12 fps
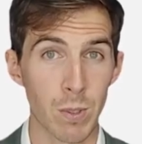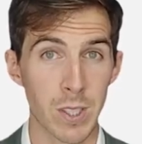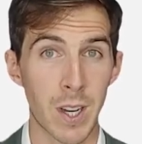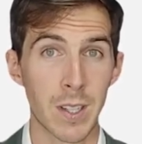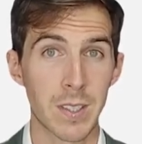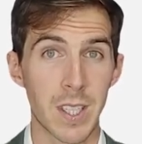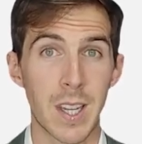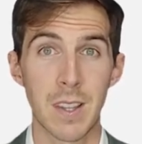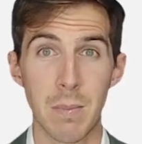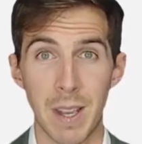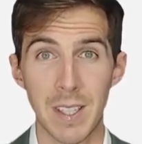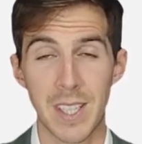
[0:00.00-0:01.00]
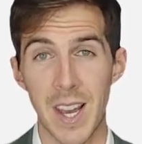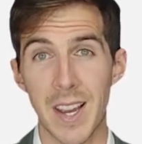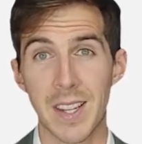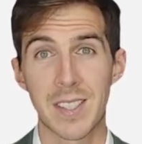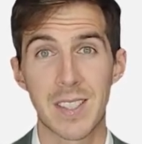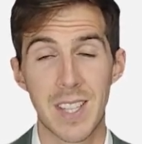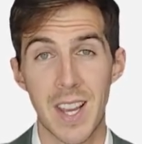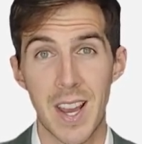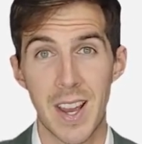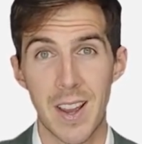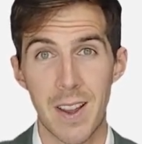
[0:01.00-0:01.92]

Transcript: results in the main text.